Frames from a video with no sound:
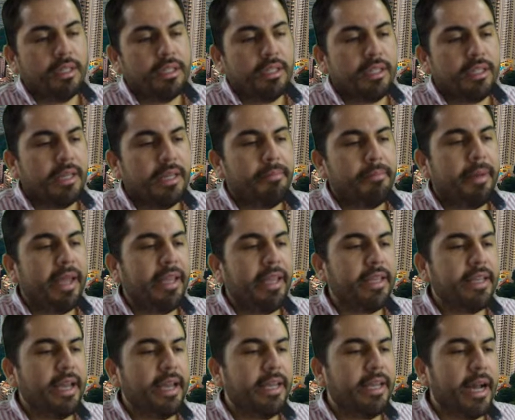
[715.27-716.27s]
The Bay
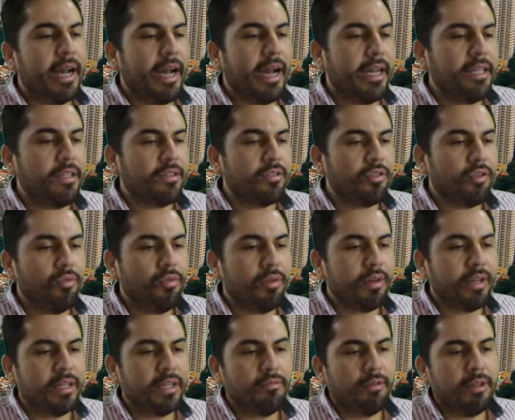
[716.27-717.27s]
AI
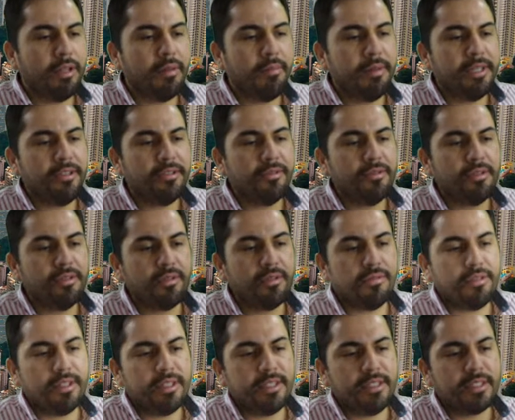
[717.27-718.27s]
token will be used to
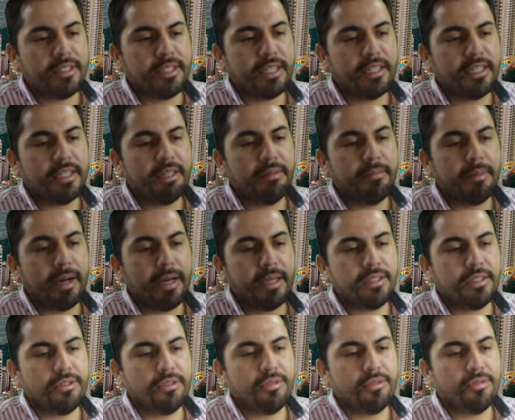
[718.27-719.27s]

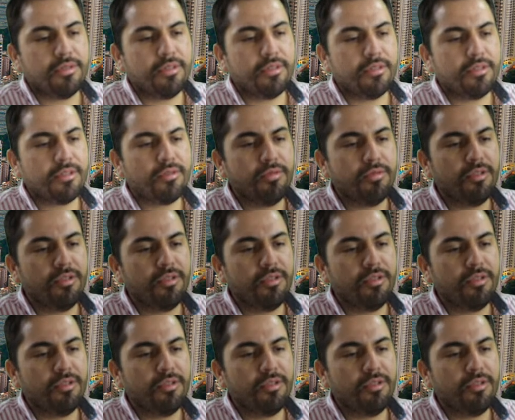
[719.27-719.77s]
incentivize users to